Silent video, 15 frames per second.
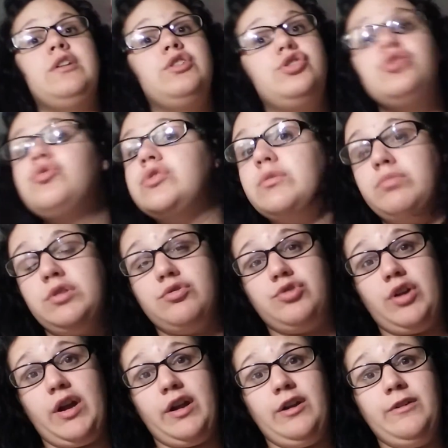Use a blow
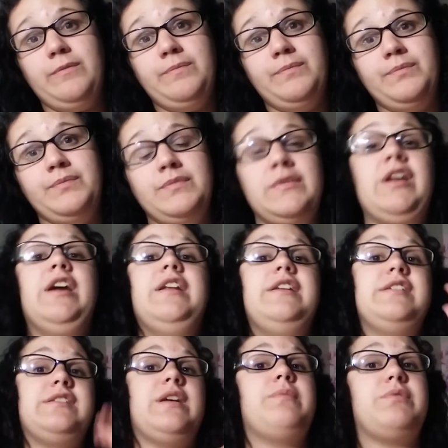dryer. Any
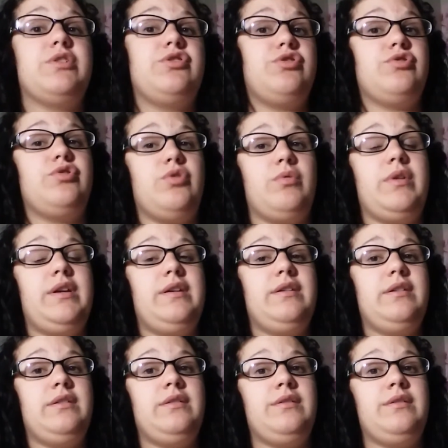step that you're doing,